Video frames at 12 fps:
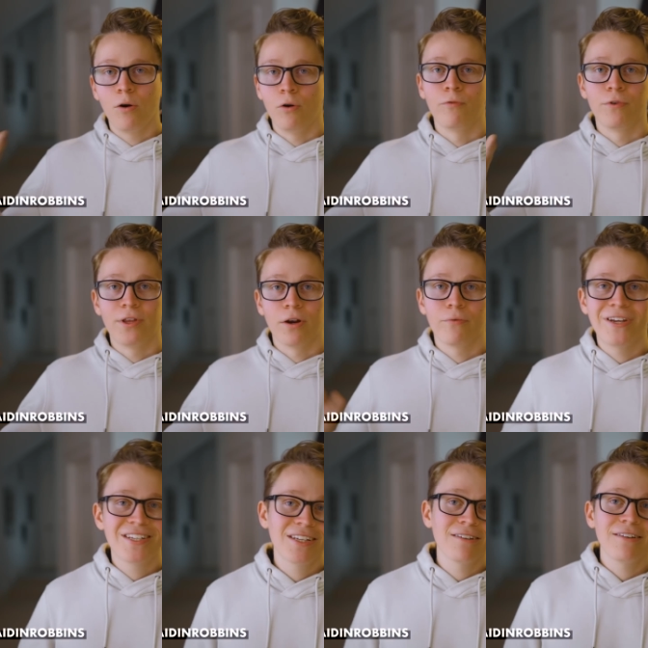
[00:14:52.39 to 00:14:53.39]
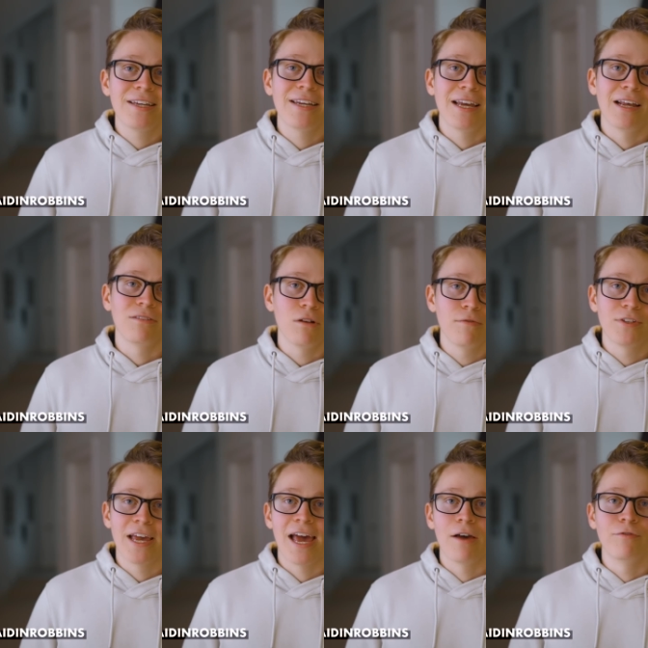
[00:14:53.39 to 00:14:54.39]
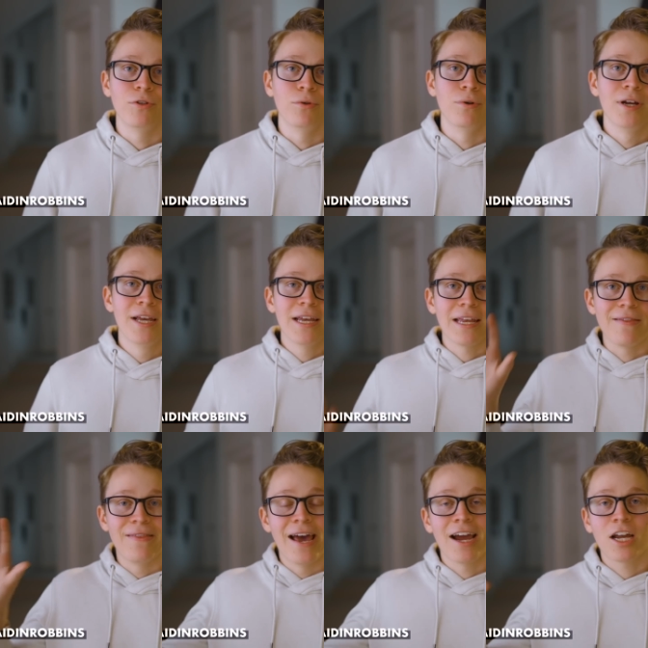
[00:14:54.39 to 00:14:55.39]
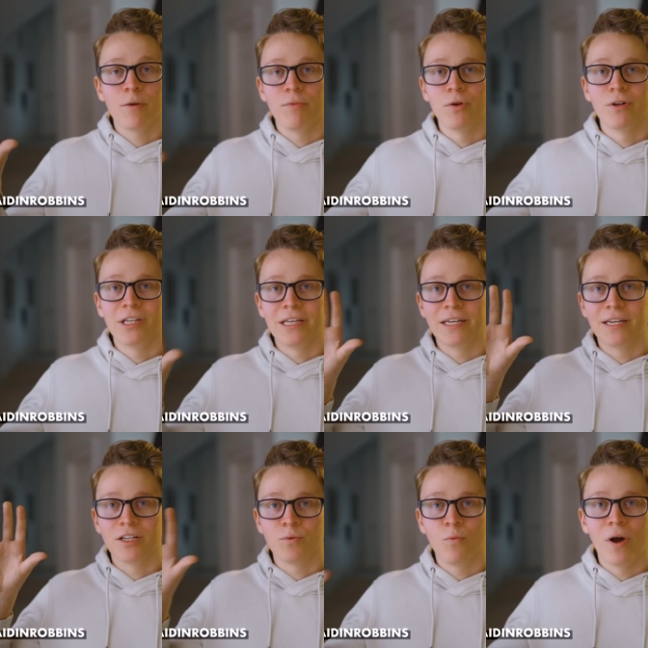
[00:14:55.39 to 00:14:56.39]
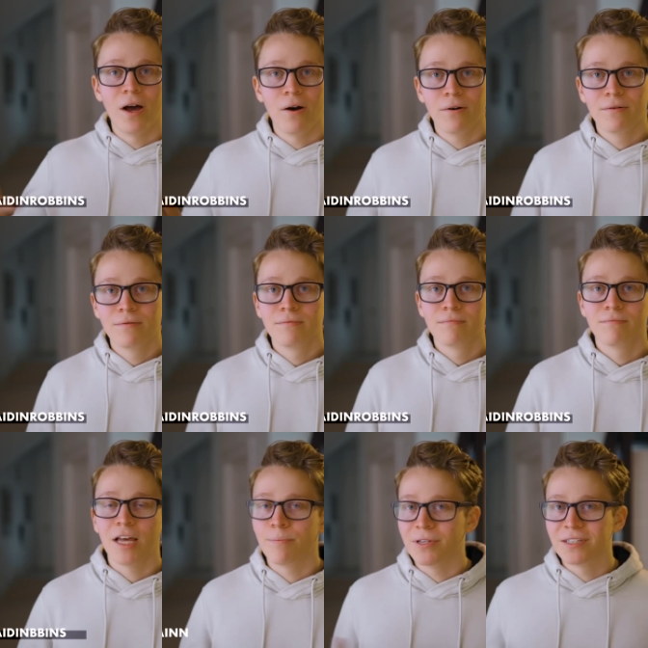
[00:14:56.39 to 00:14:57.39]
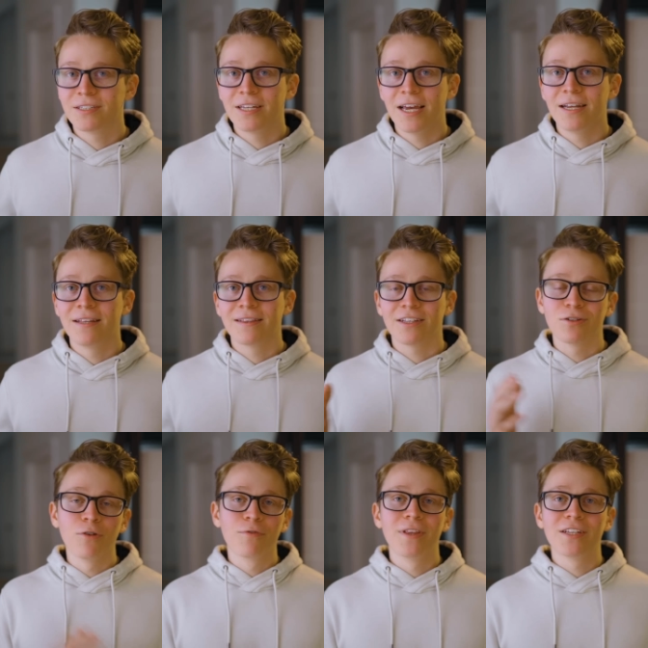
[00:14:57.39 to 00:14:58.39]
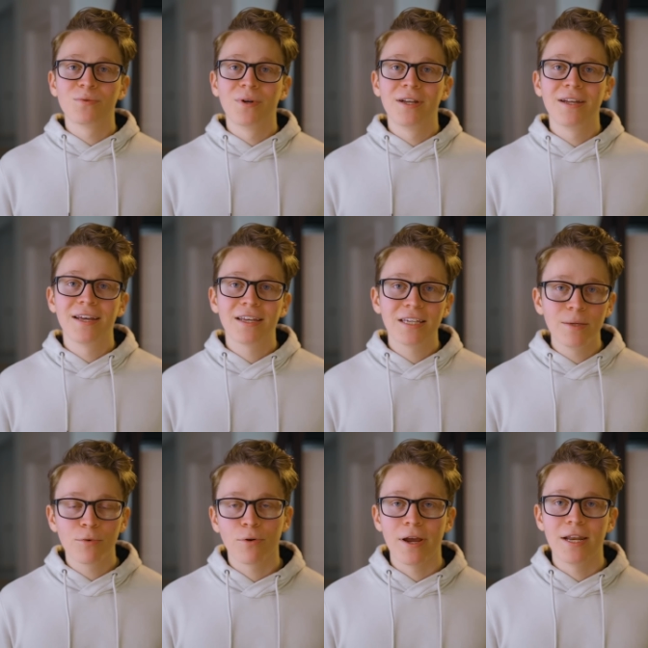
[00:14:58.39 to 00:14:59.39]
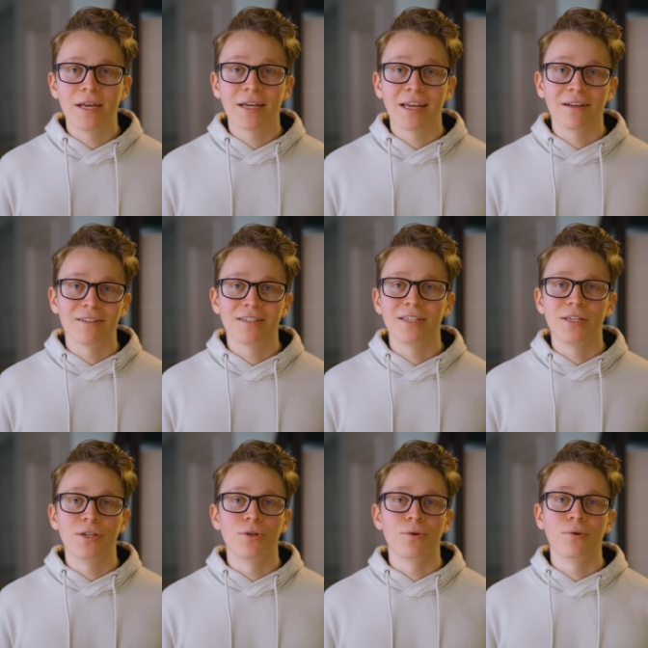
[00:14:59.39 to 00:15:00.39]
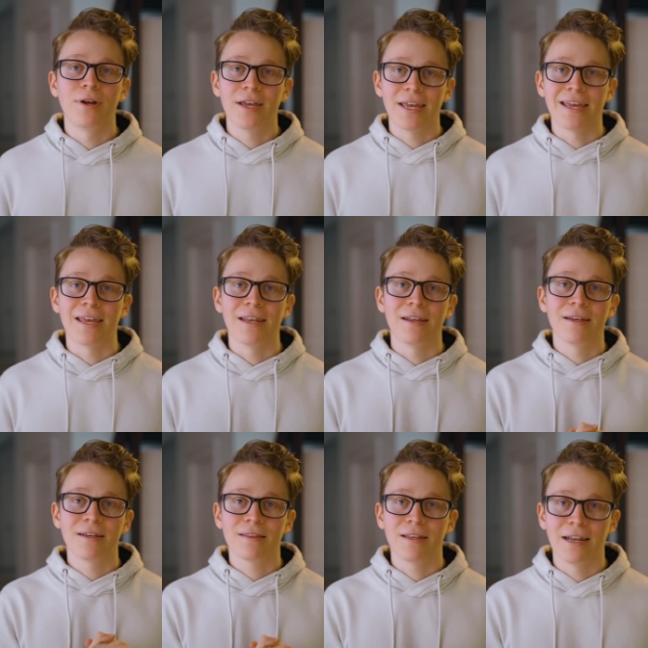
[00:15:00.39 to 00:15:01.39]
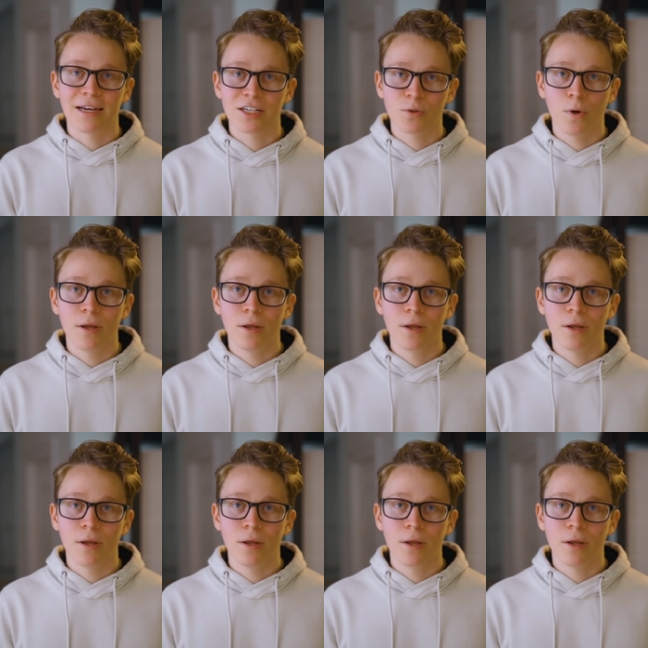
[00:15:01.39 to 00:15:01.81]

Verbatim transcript: over there recently, and I'd love to have you in that community as well. That being said, that's all for this one. Keep creating, and I'll see you in the next